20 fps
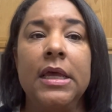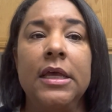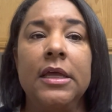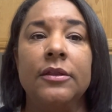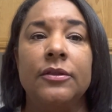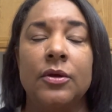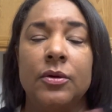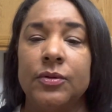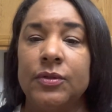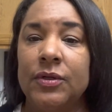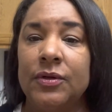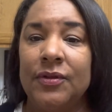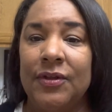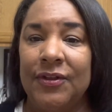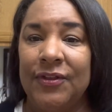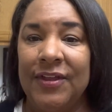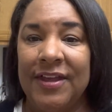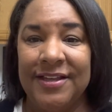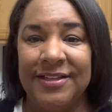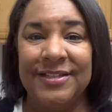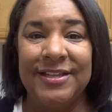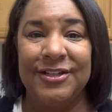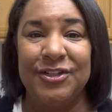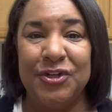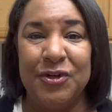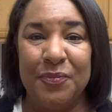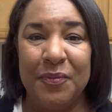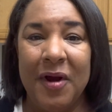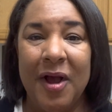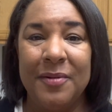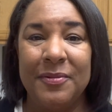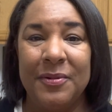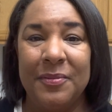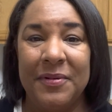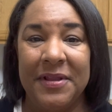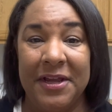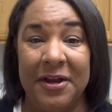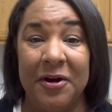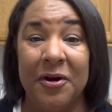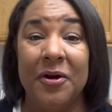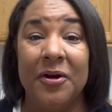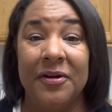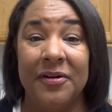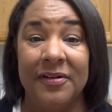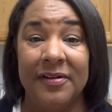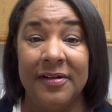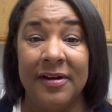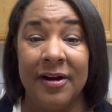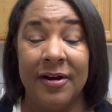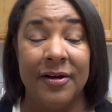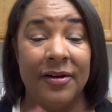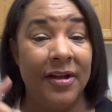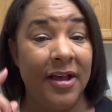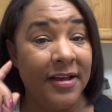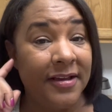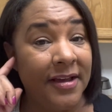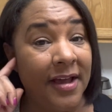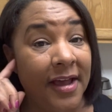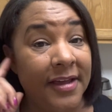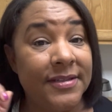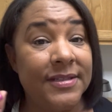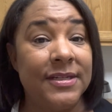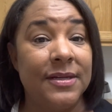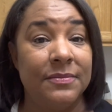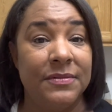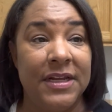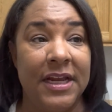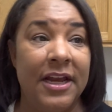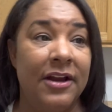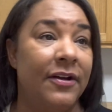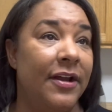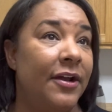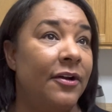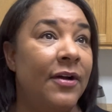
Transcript: Those are the things that you probably are accustomed to hearing: